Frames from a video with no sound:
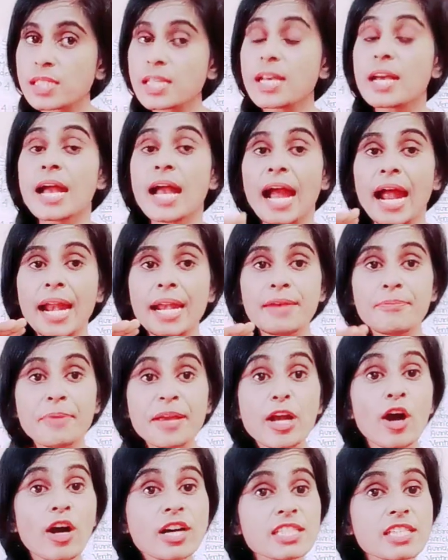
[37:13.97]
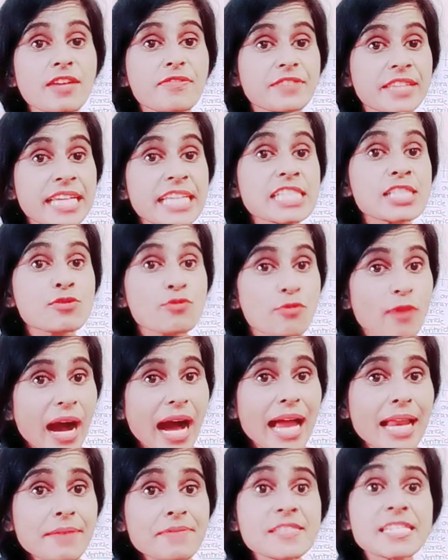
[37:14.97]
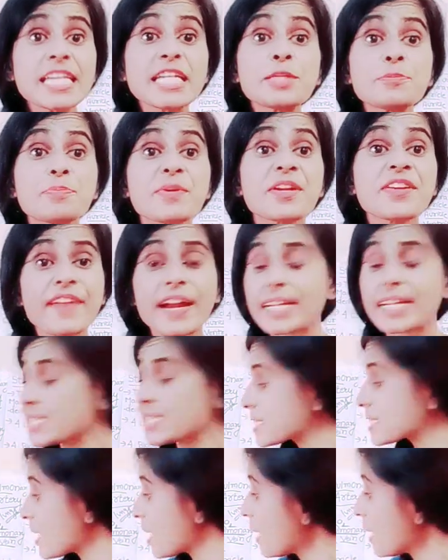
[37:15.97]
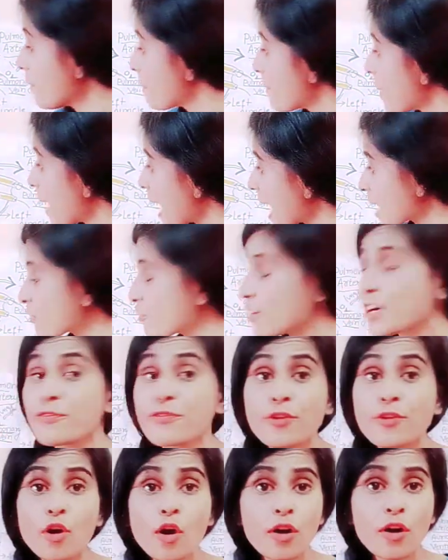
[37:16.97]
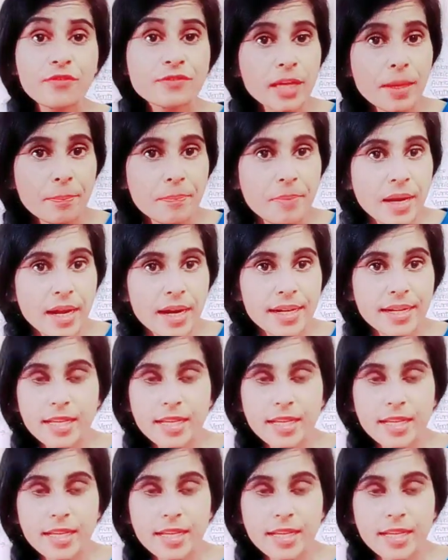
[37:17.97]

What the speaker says: And because of these valves, it prevents the backward flow of the blood.